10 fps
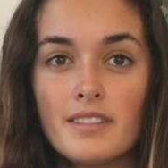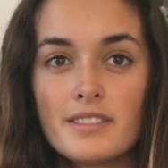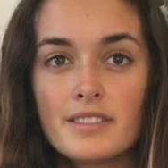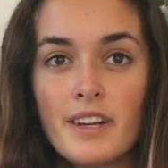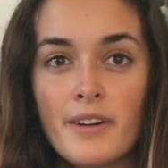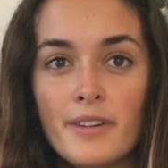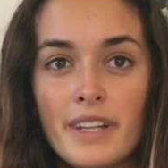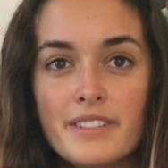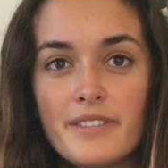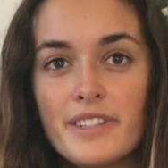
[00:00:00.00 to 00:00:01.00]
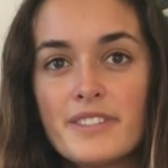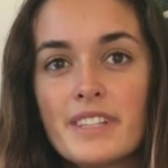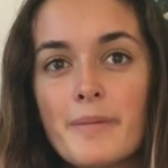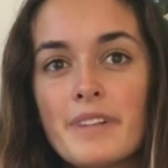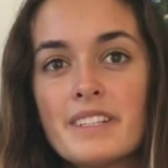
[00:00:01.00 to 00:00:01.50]
So let's review
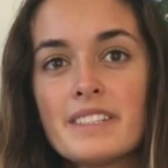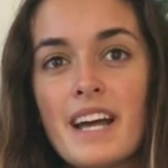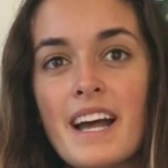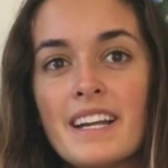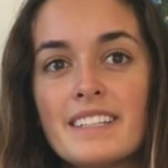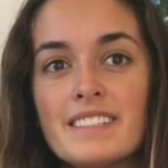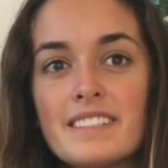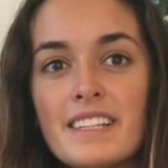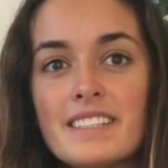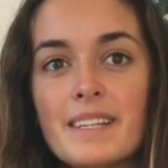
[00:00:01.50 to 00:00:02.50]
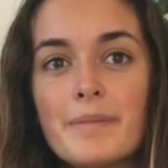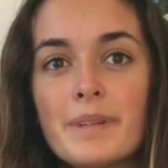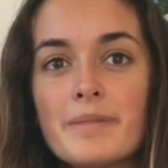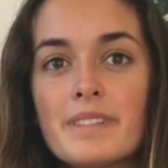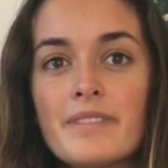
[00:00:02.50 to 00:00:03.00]
some of the signs and
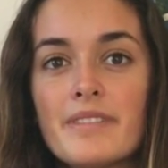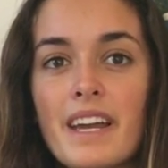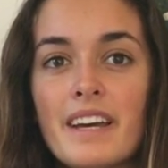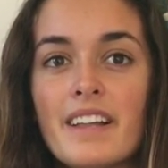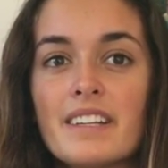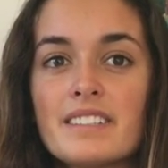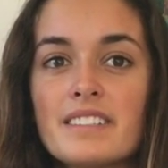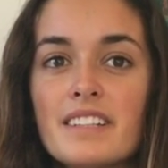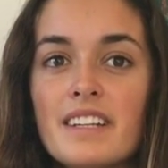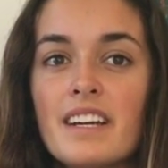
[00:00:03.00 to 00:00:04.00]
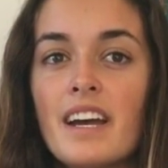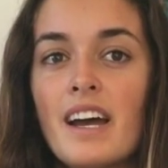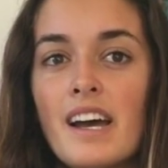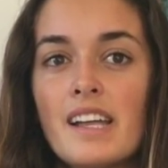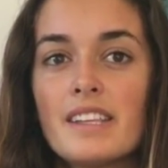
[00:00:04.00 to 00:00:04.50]
symptoms of ALS.
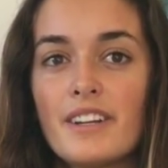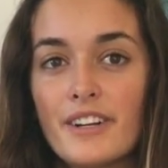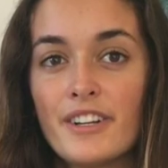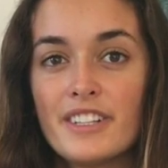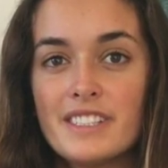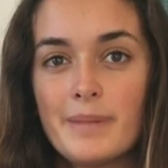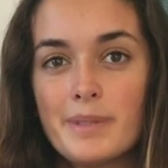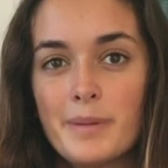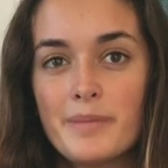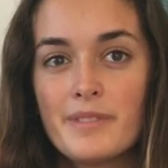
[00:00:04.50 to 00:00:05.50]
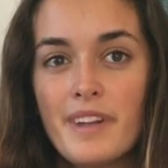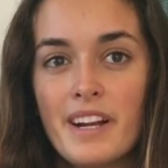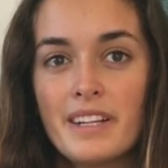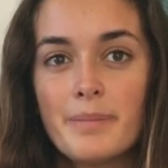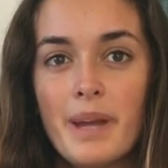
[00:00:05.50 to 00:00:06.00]
The early symptoms
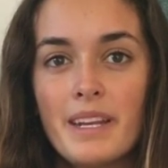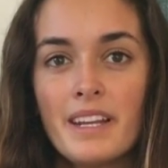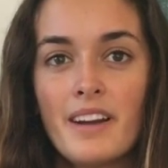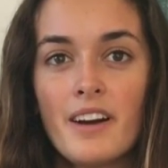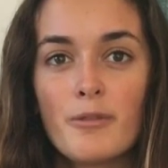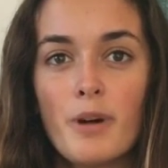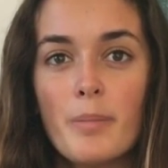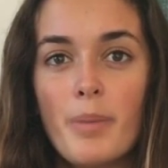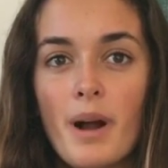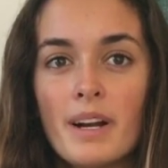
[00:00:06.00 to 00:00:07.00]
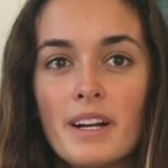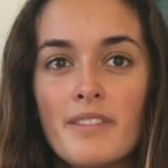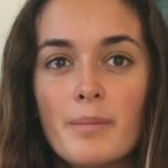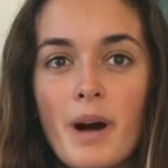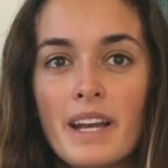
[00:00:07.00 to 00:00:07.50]
vary depending on what part of
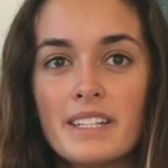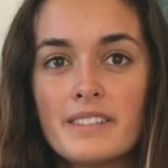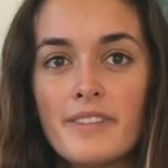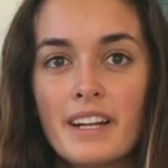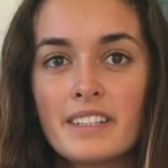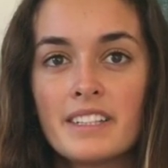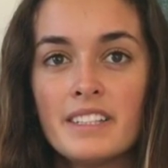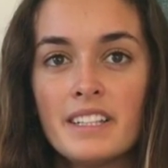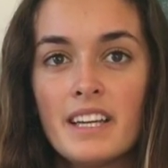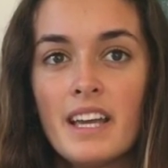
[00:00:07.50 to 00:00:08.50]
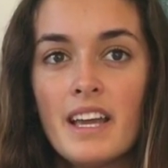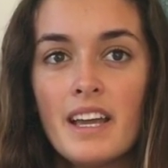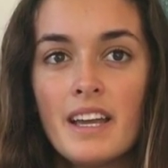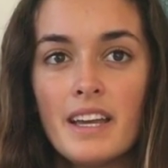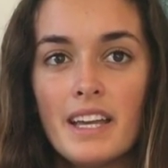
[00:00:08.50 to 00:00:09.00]
the body is affected.
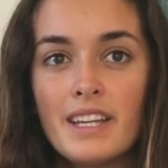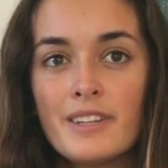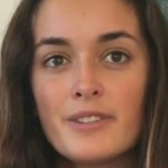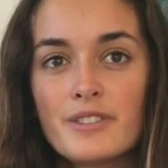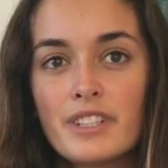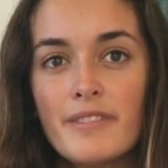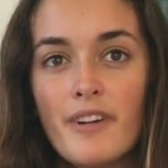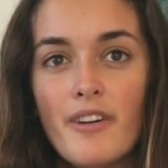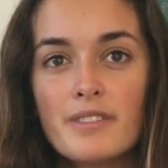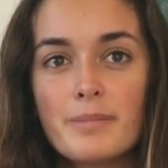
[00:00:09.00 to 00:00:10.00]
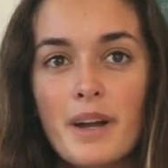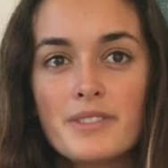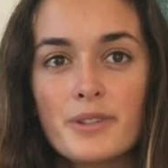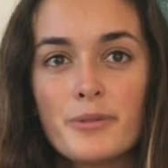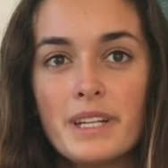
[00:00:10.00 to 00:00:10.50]
It usually involves
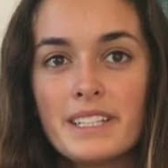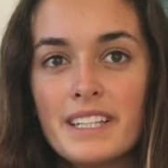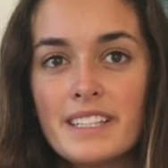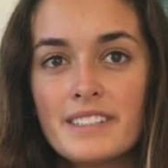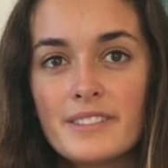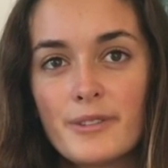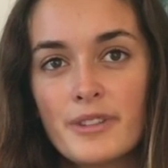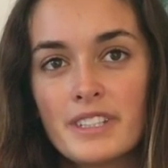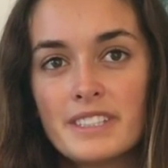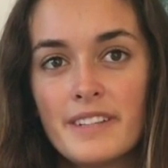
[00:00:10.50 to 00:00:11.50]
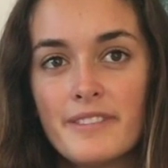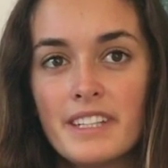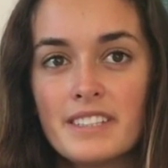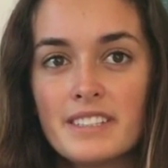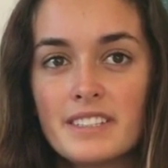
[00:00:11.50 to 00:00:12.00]
muscle weakness or
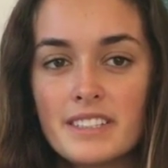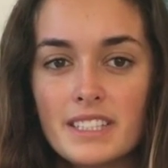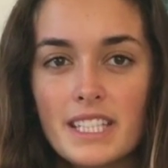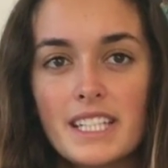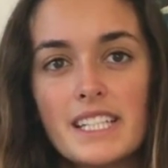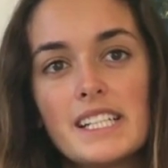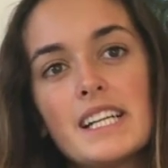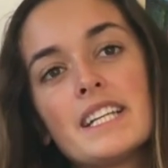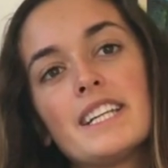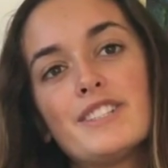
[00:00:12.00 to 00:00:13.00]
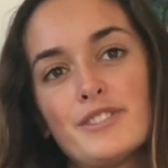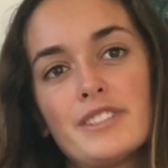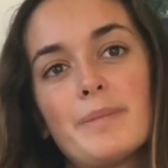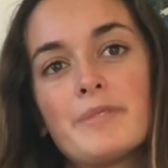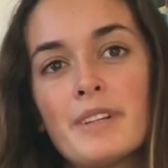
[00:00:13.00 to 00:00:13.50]
stiffness. Initial
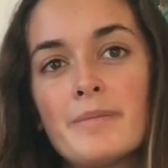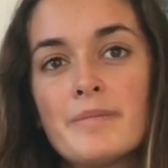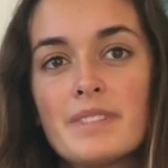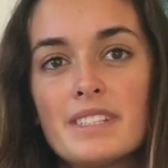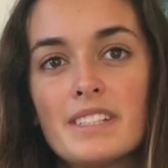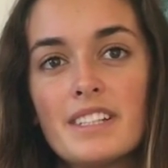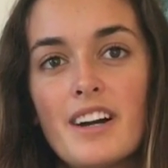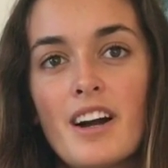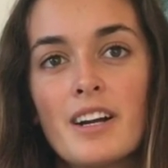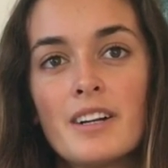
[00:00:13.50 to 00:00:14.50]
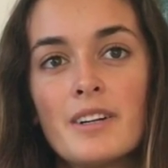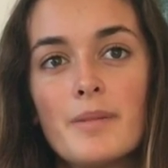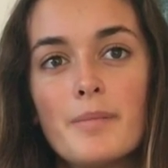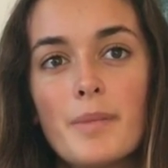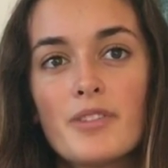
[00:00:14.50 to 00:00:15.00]
symptoms are
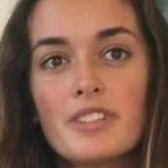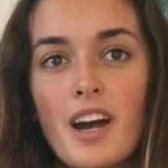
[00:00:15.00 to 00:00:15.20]
most